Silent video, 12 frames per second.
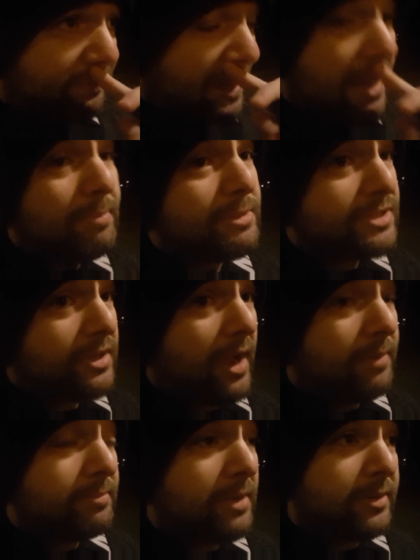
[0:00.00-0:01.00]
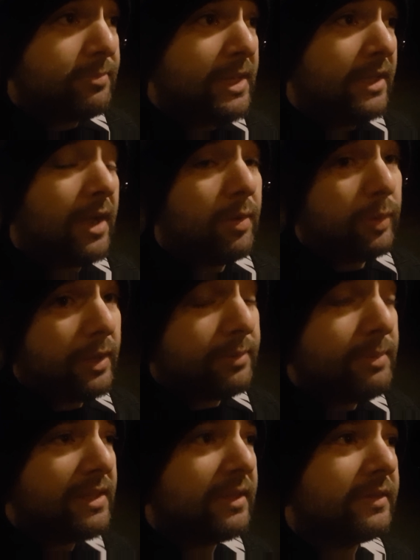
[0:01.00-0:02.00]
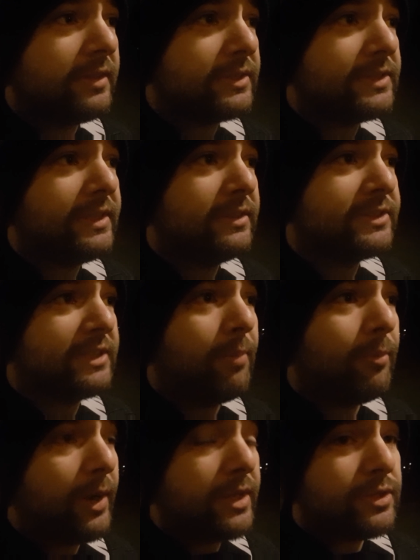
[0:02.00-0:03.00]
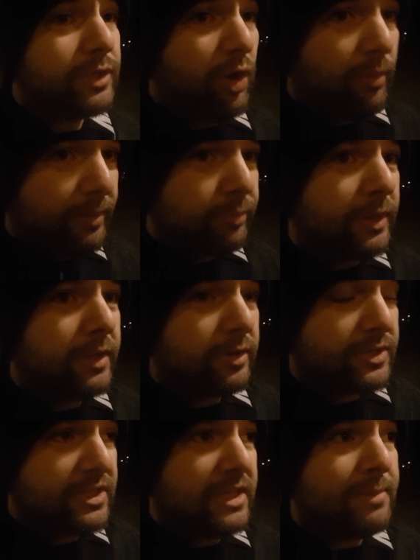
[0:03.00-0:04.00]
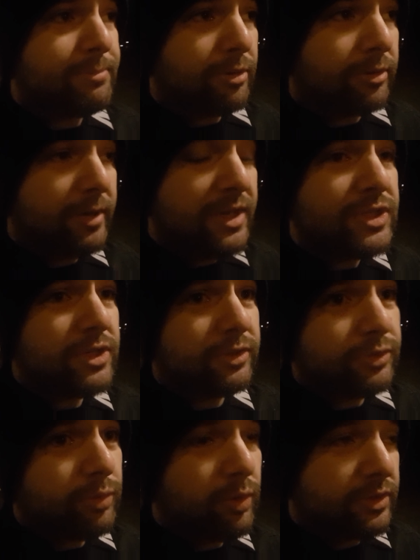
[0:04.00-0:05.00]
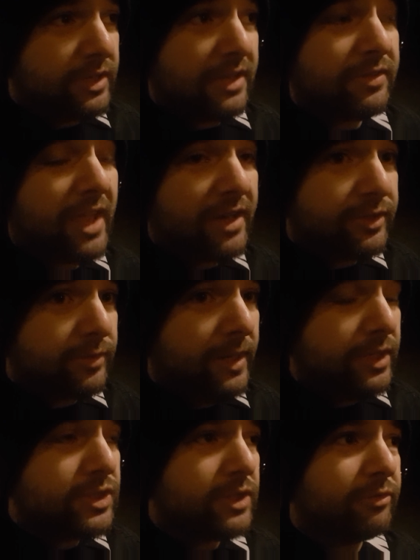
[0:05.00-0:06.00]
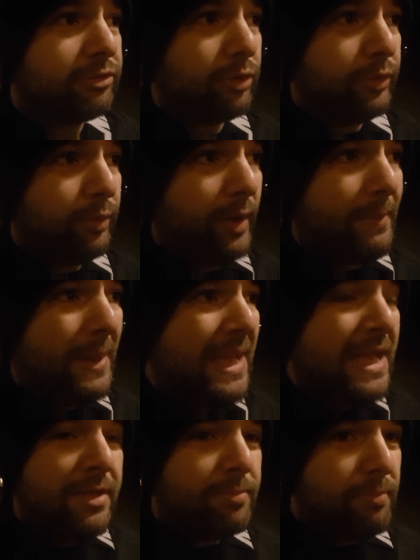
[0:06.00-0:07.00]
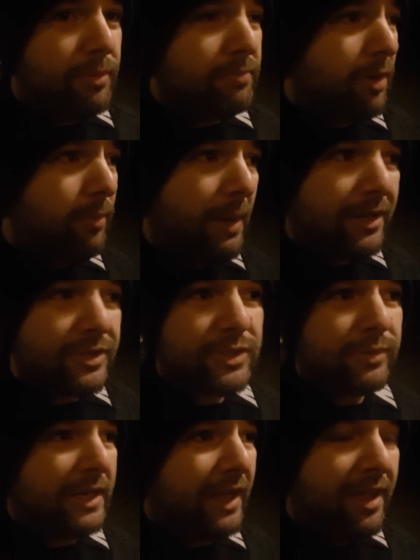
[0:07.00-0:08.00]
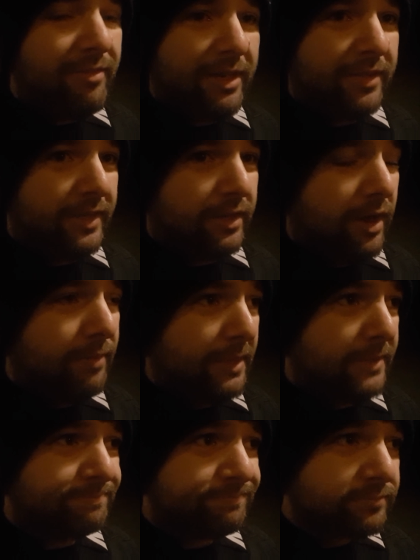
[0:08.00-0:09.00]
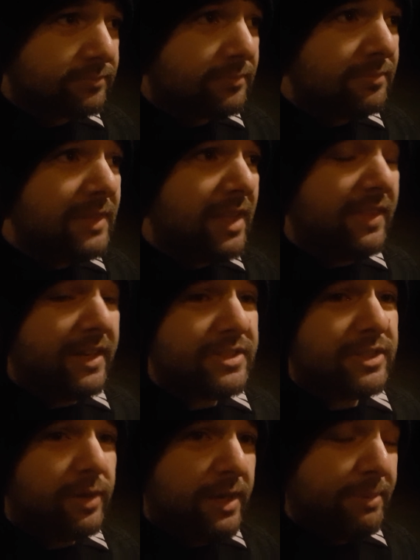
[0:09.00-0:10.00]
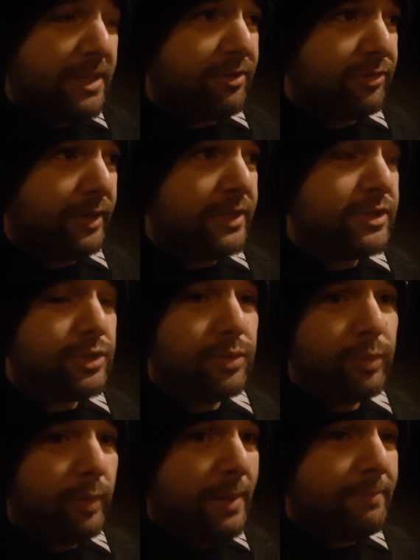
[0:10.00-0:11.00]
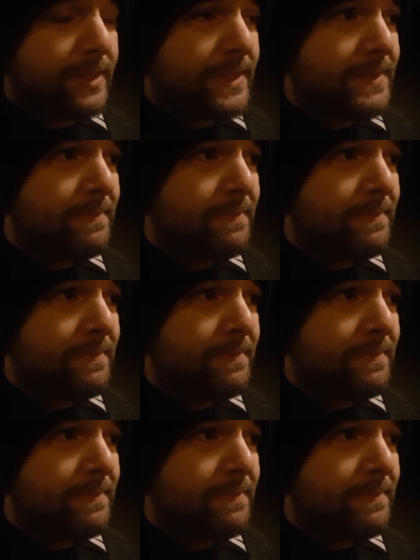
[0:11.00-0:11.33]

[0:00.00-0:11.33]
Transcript: I will admit that there is still some way to go, but we are seeing progression towards in that direction for the web. Mobile doesn't really have anything coming that is going to be a threat to the web.